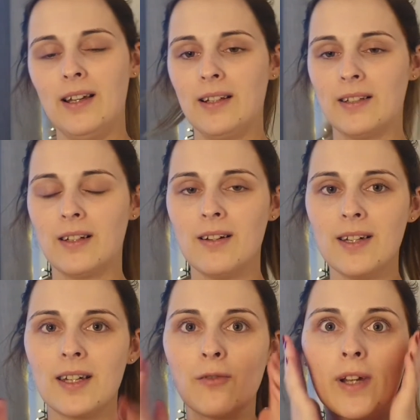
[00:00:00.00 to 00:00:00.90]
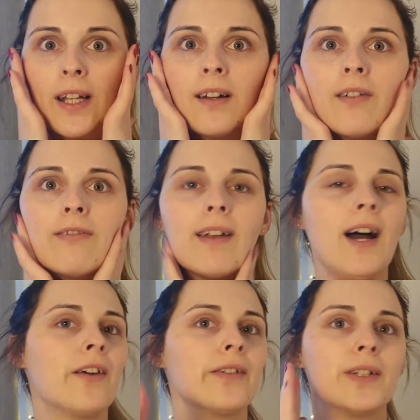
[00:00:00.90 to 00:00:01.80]
It's like a really
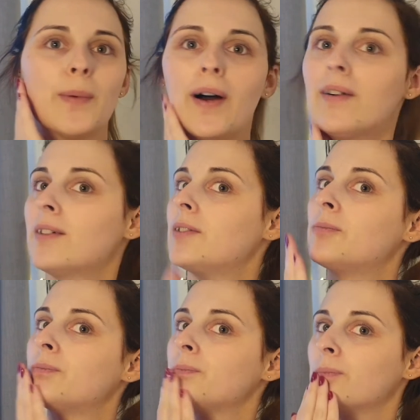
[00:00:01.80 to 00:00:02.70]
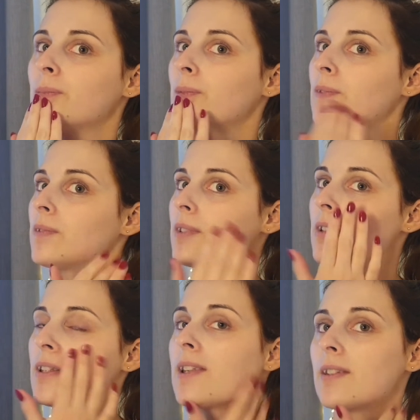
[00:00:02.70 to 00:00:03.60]
flowery smell.
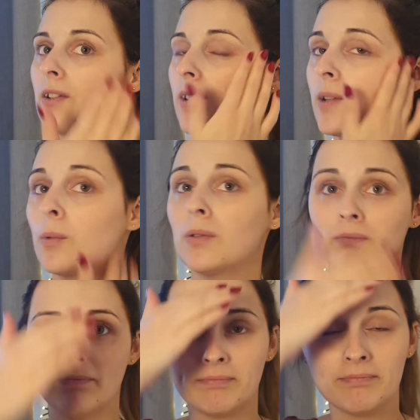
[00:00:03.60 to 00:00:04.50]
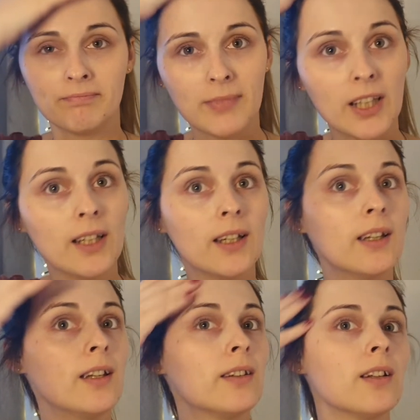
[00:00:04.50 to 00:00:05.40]
It's incredible. It
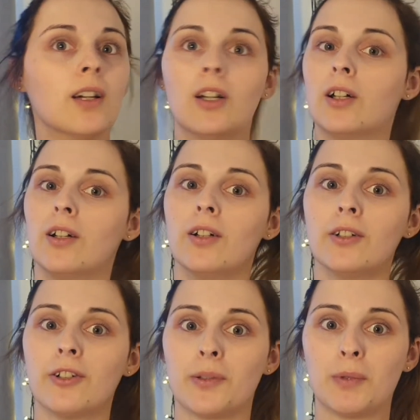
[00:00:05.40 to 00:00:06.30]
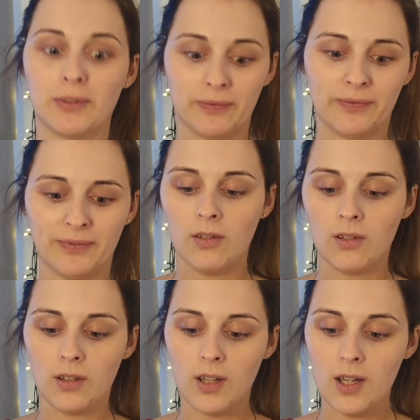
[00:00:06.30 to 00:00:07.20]
is incredible.
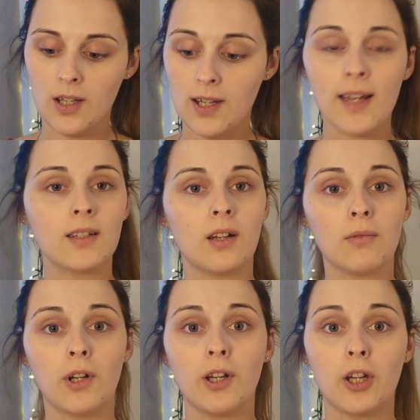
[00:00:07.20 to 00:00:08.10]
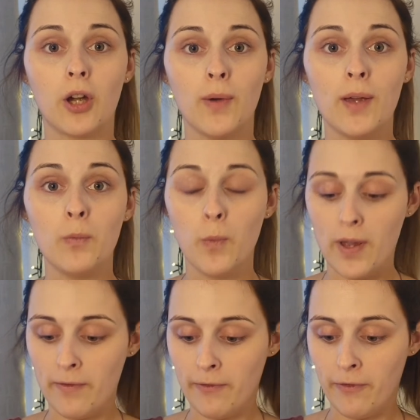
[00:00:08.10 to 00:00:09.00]
Next, I'm going to go in
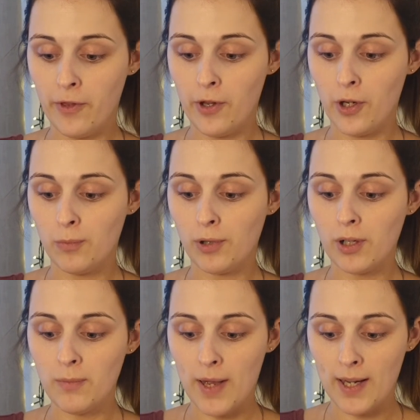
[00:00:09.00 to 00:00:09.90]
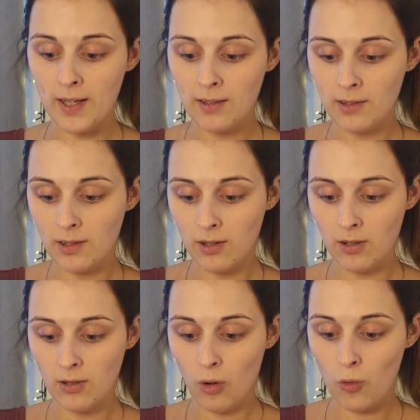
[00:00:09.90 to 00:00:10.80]
with the Pro Base
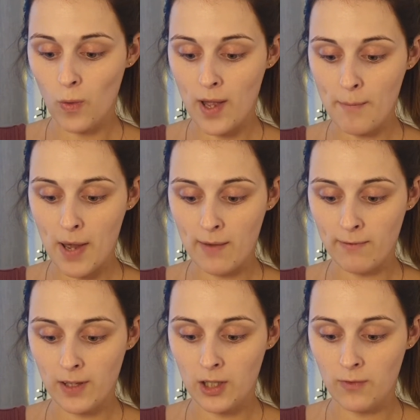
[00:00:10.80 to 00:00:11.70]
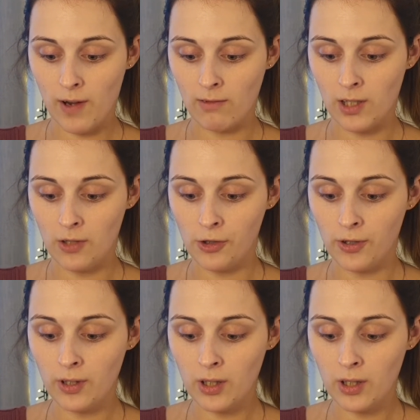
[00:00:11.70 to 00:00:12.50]
Long Wear Matte Finish Foundation.